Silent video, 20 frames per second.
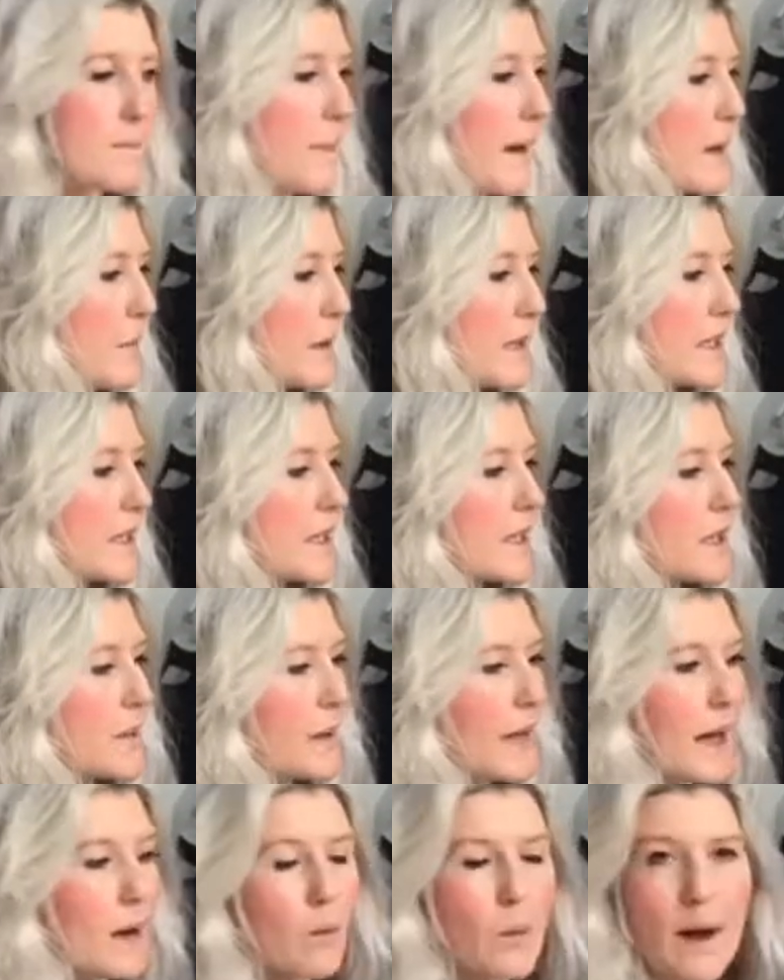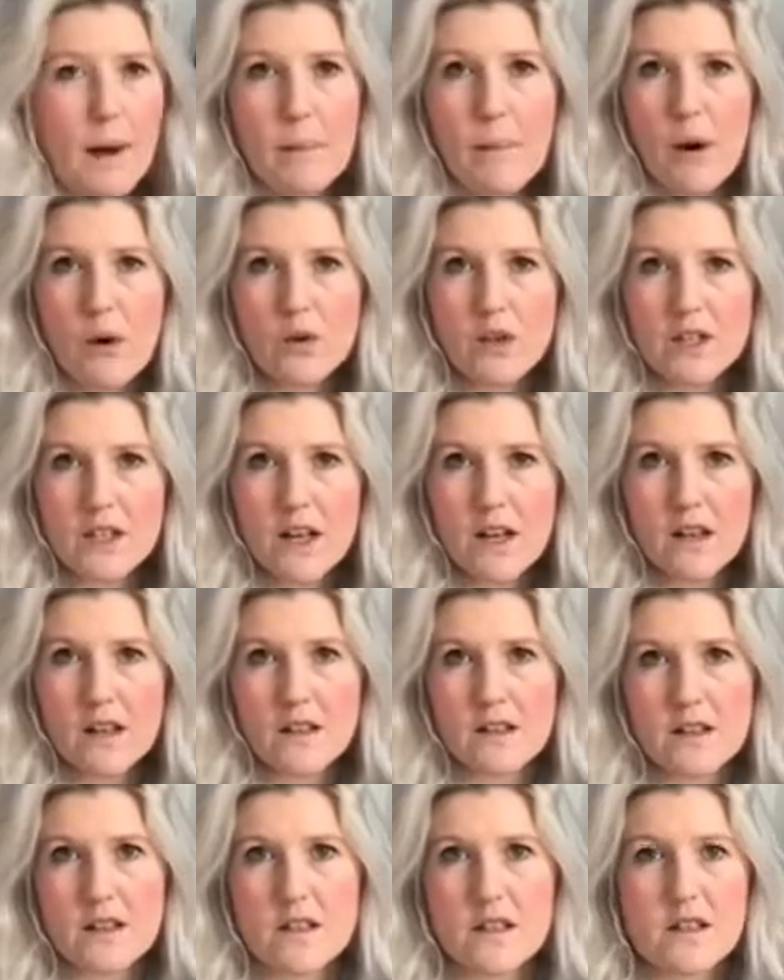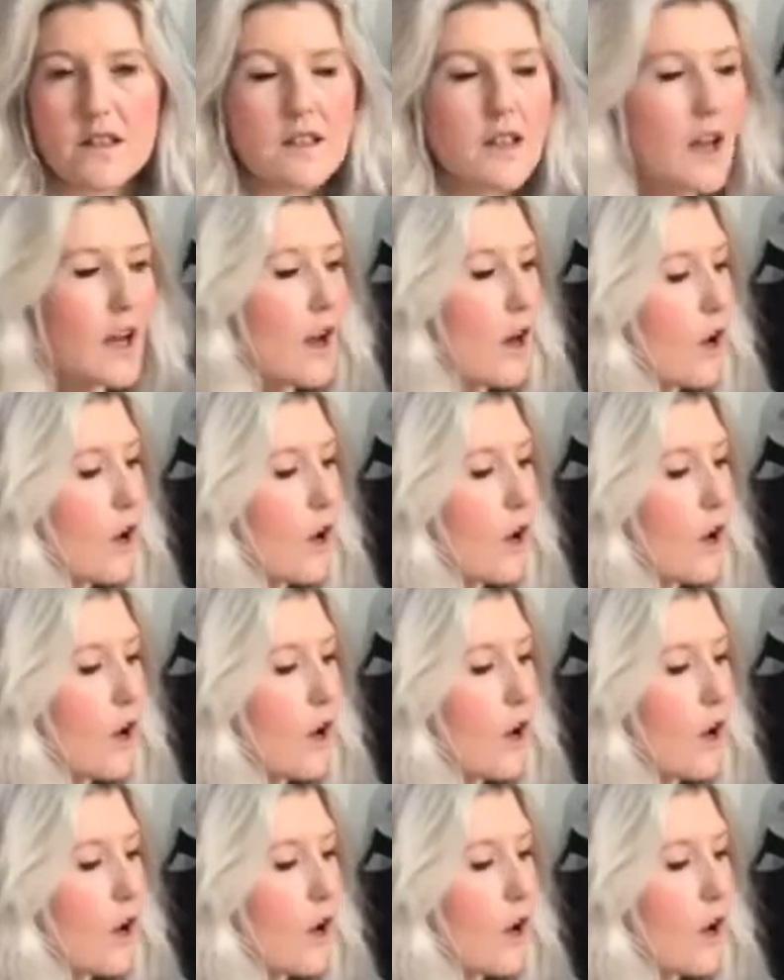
maybe to the black and white polka dots